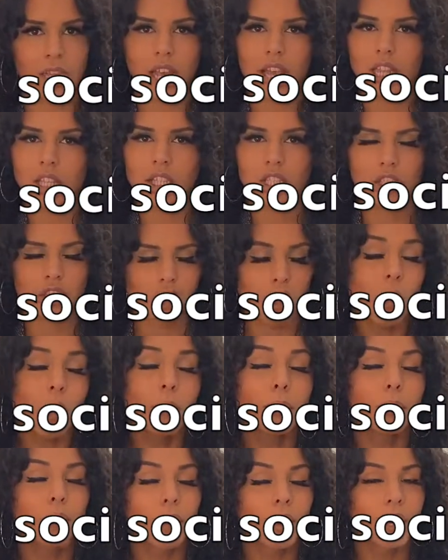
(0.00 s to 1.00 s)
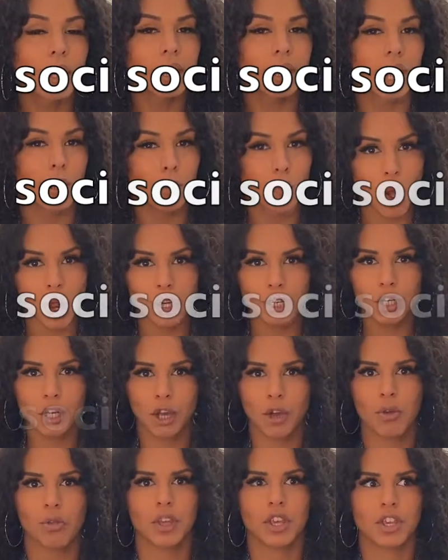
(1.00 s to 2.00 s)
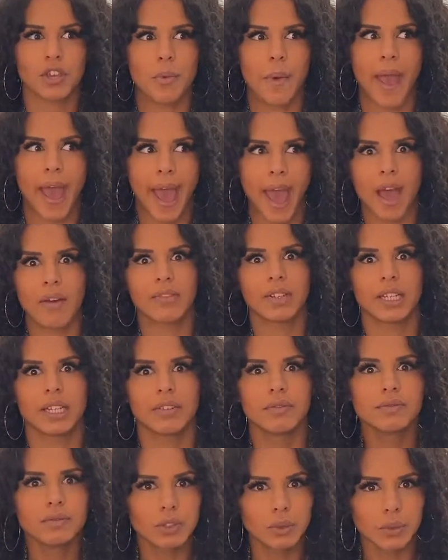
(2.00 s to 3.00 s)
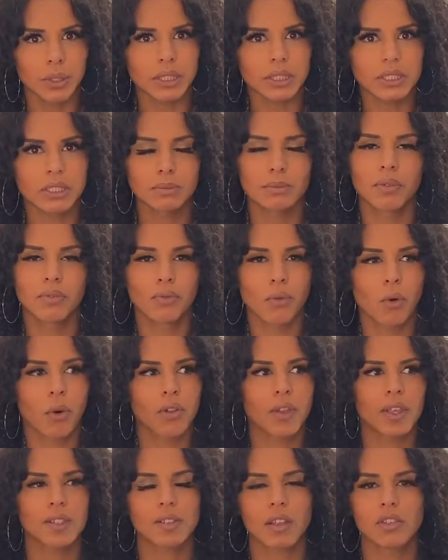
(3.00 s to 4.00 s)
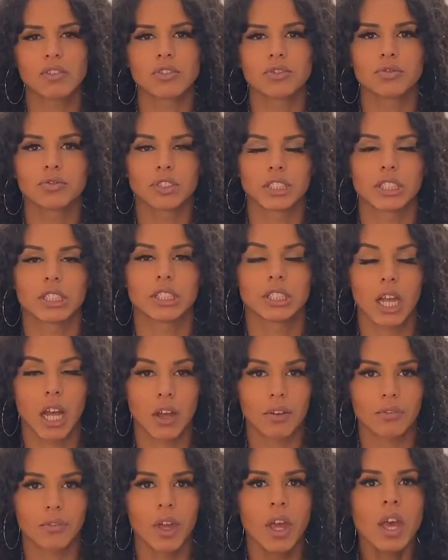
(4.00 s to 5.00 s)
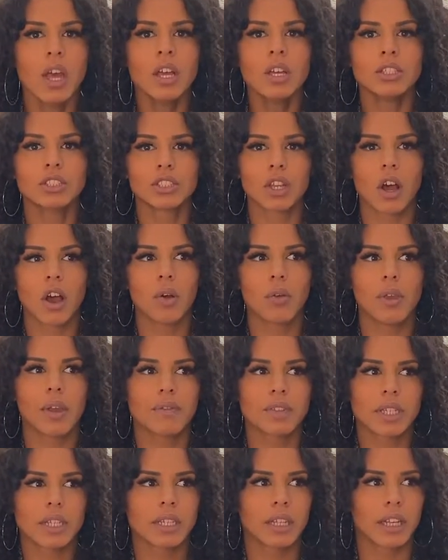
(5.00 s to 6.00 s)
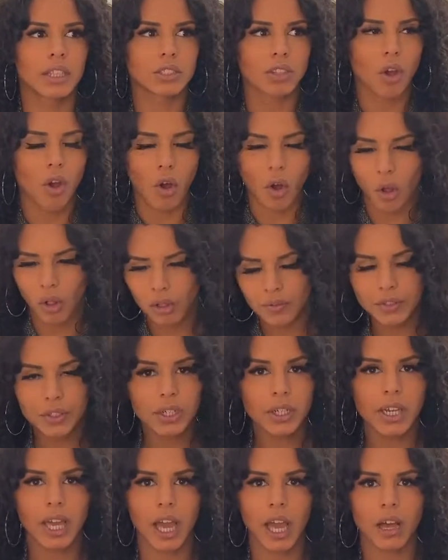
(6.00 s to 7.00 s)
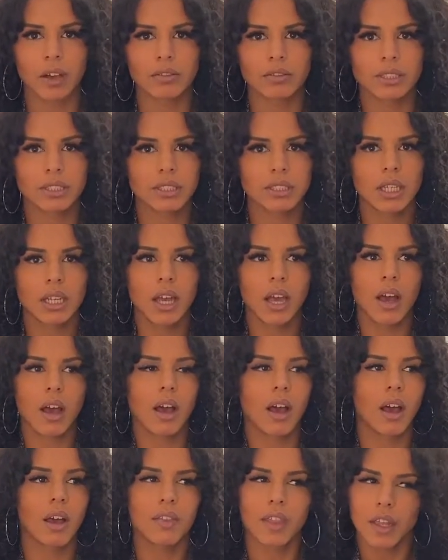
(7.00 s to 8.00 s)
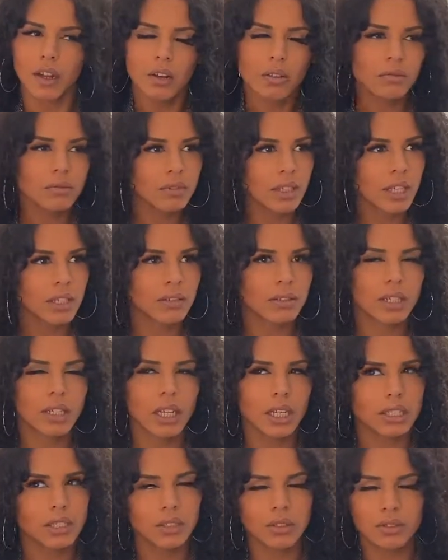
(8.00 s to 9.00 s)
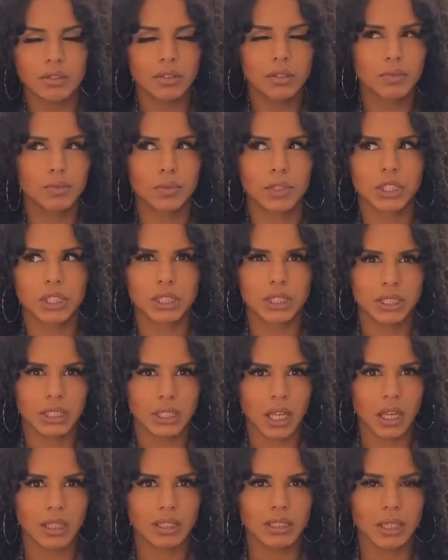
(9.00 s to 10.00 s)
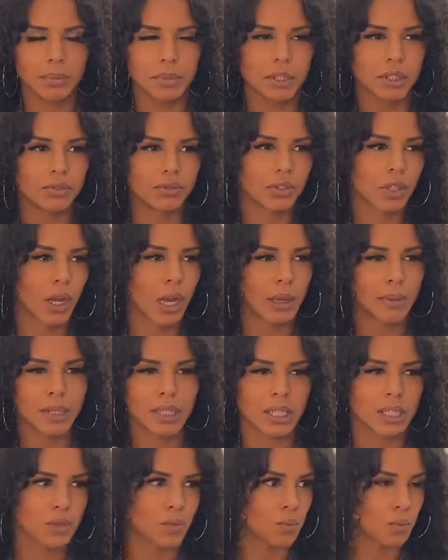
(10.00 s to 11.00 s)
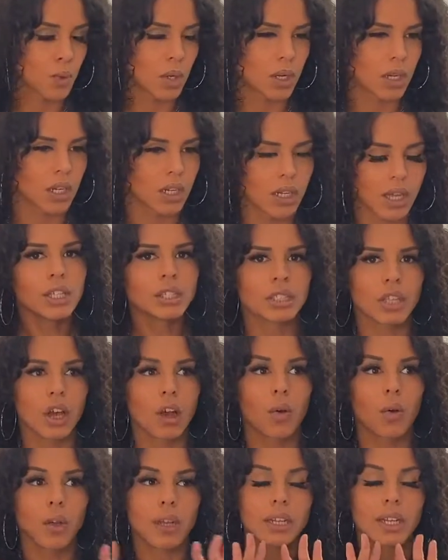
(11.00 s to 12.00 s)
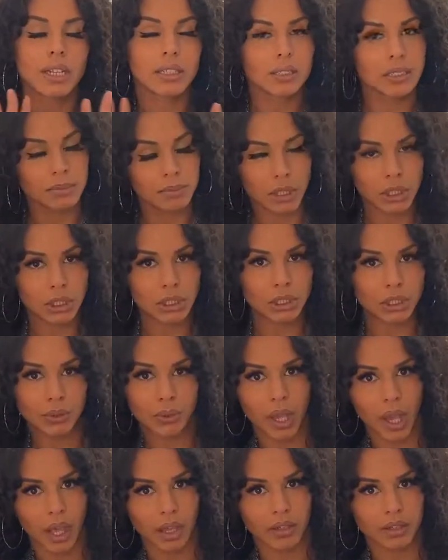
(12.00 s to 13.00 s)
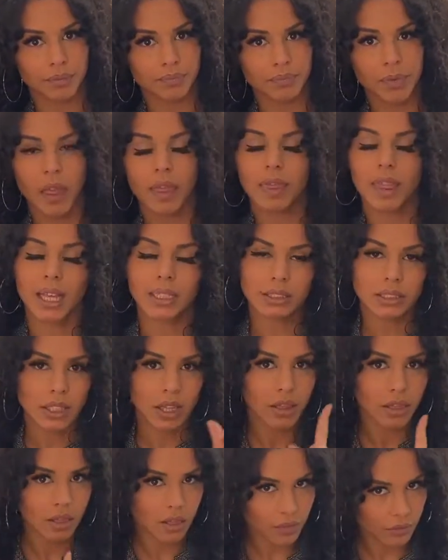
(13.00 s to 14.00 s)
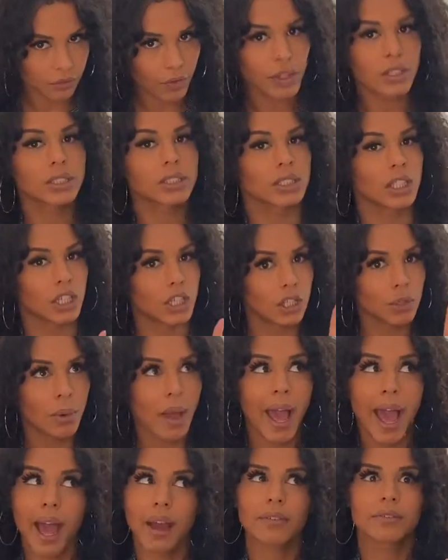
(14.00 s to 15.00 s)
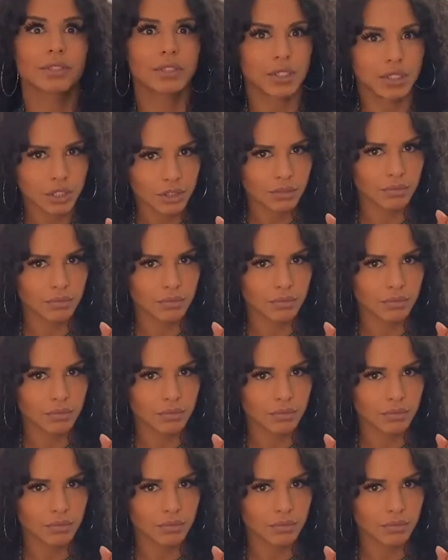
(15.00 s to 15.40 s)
It's so important. They want to know that you have an influence before they send you free stuff. So you have to connect all of your accounts. They don't let you connect YouTube, which sucks. I mean, you try, but it doesn't work. So connect as much as you can. That's the first thing you have to do.